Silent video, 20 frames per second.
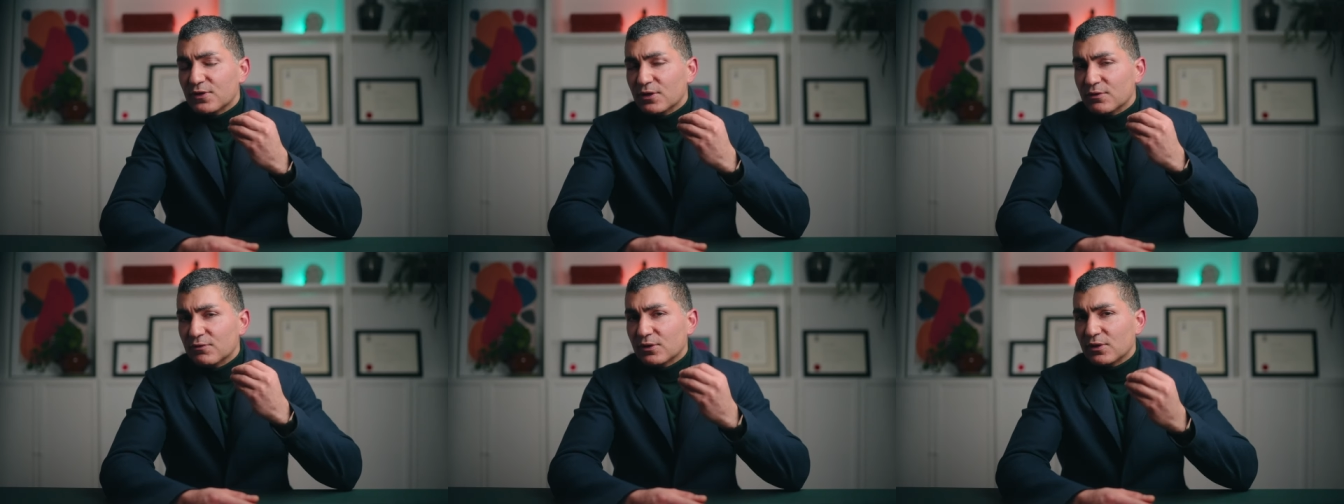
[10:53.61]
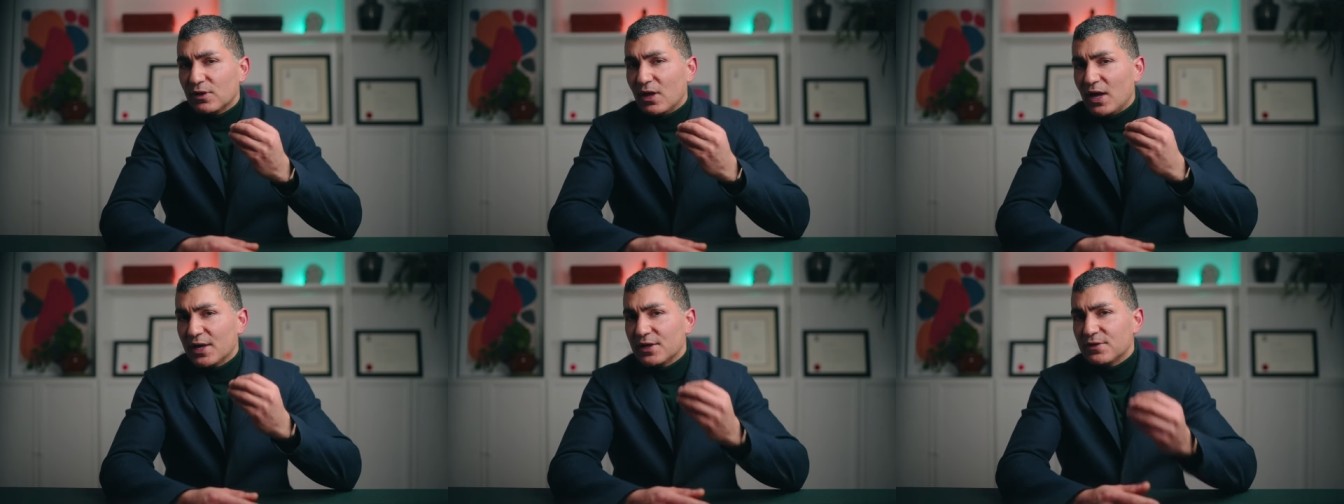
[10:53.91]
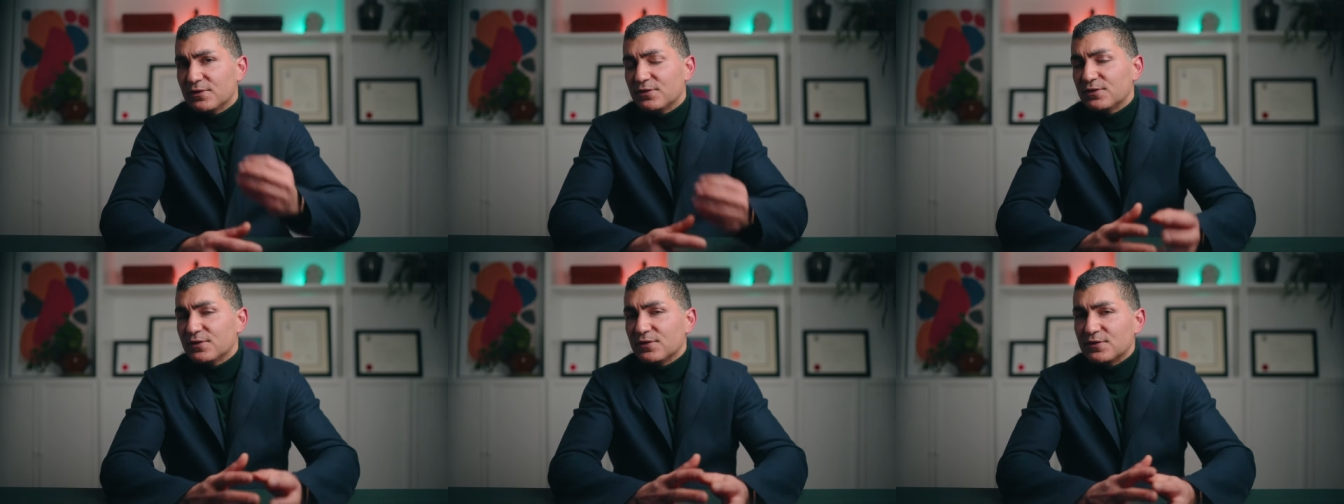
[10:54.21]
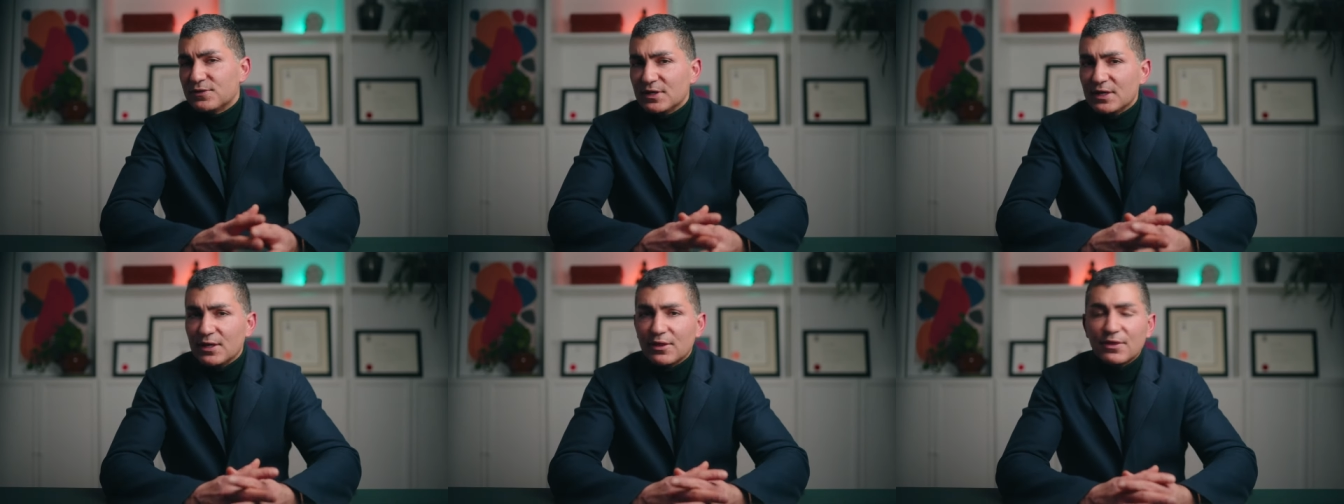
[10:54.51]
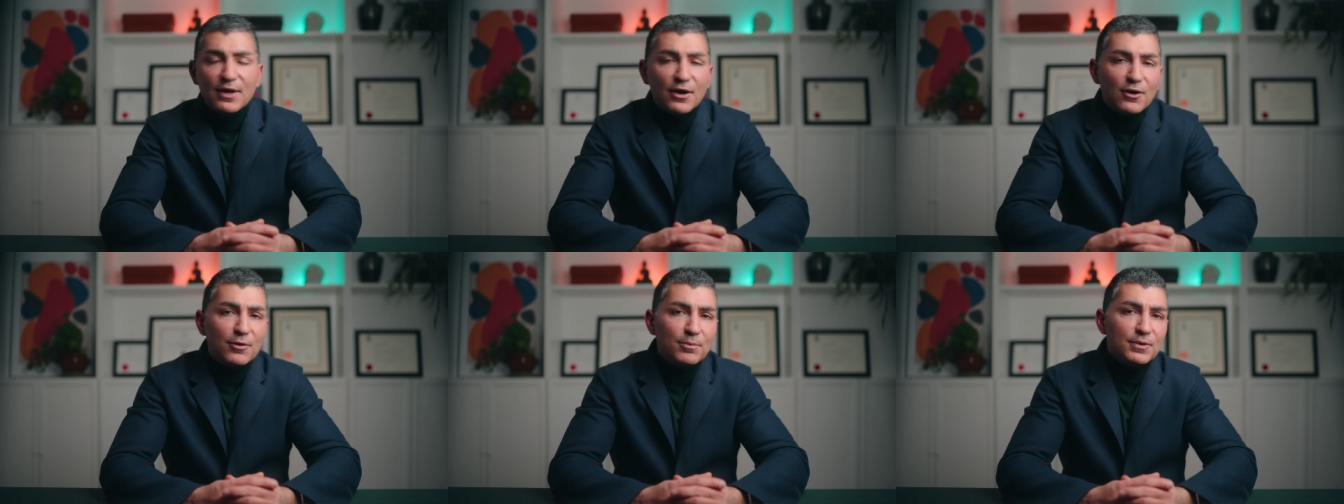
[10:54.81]
of clients to see
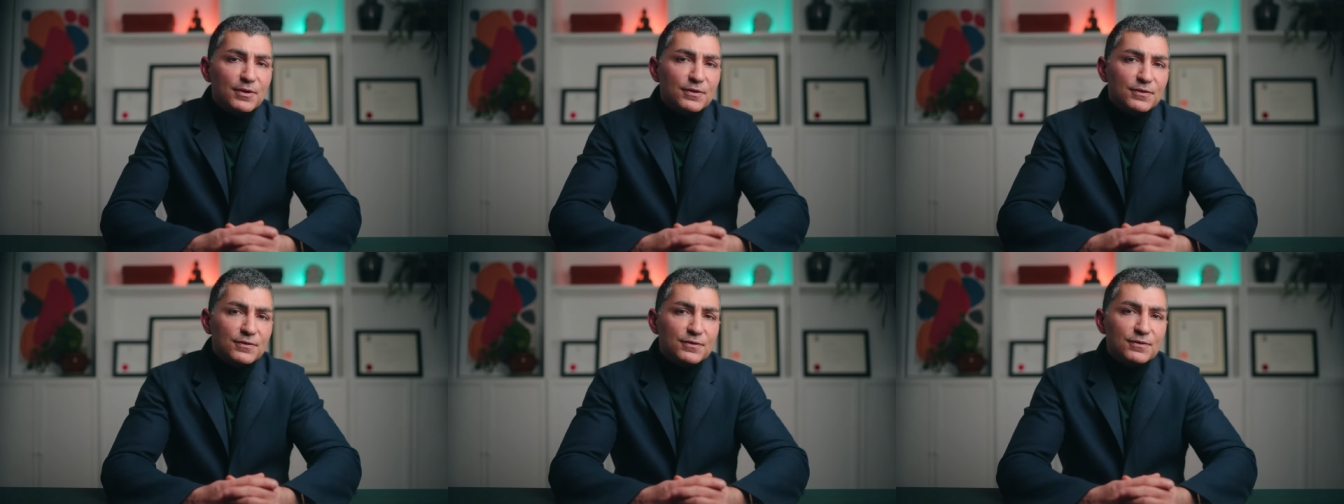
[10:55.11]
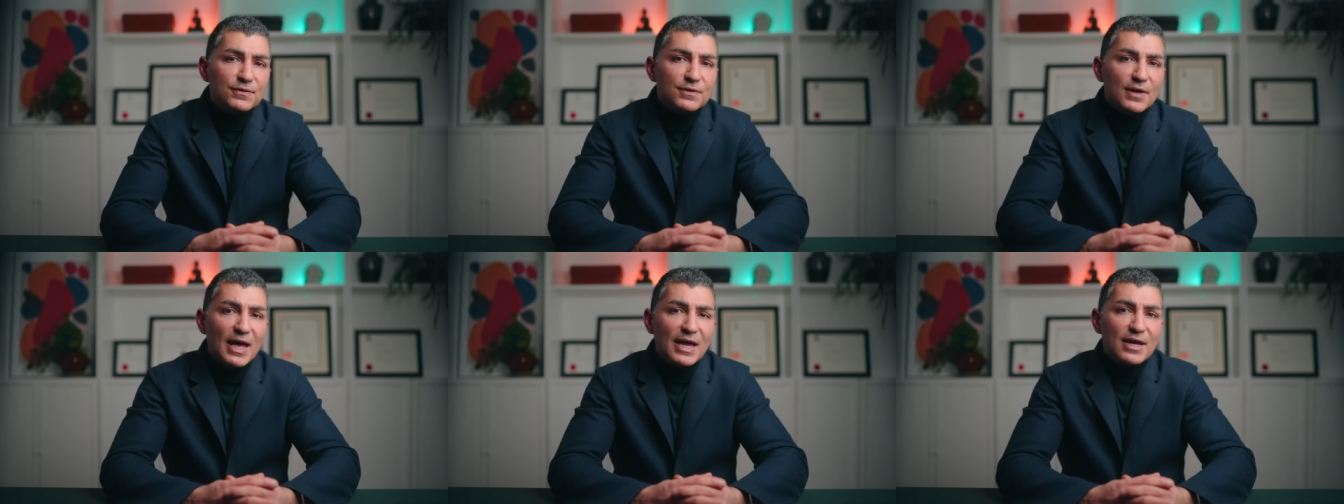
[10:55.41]
therapists,